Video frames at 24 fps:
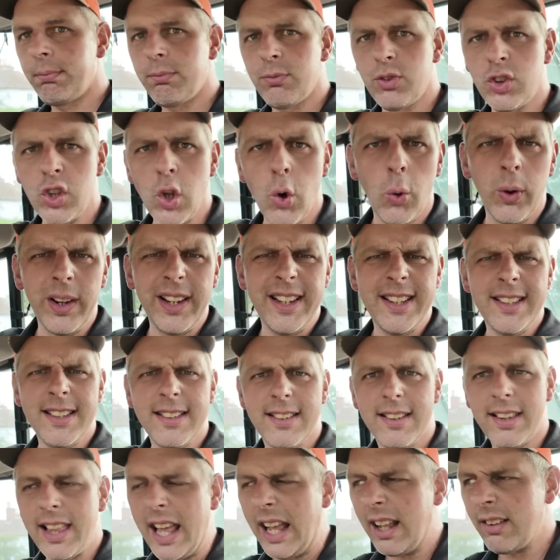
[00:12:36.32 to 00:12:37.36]

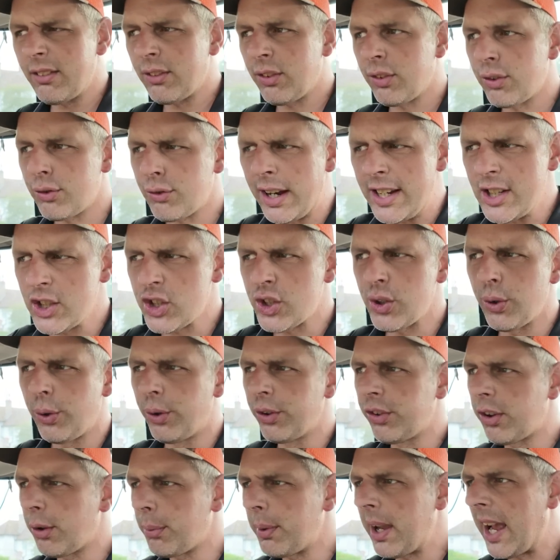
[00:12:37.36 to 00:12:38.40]
noise, that strange
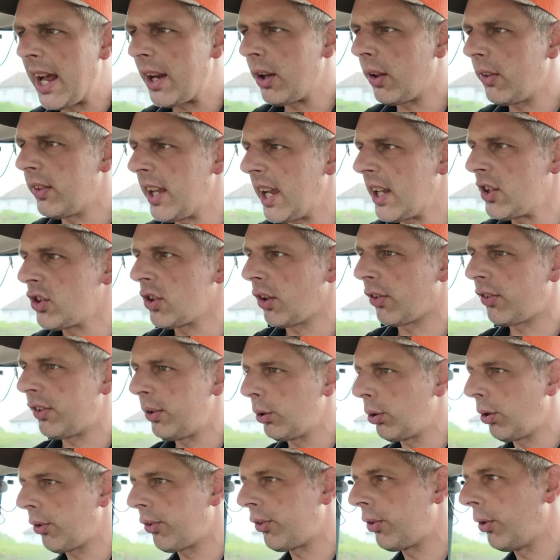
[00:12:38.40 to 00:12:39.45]
noise that we had on the engine. I've
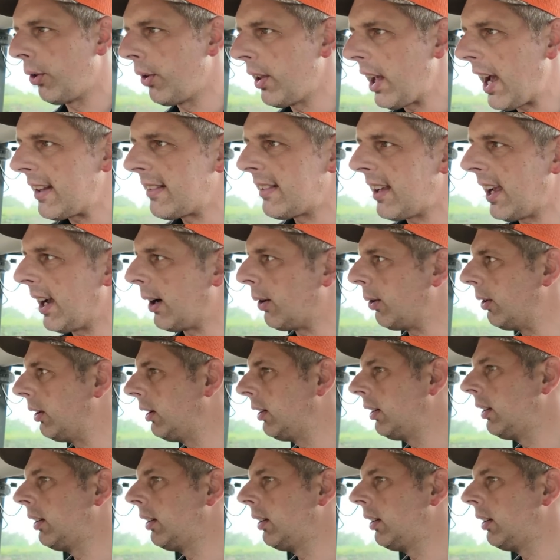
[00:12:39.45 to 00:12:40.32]
still got to sort that out.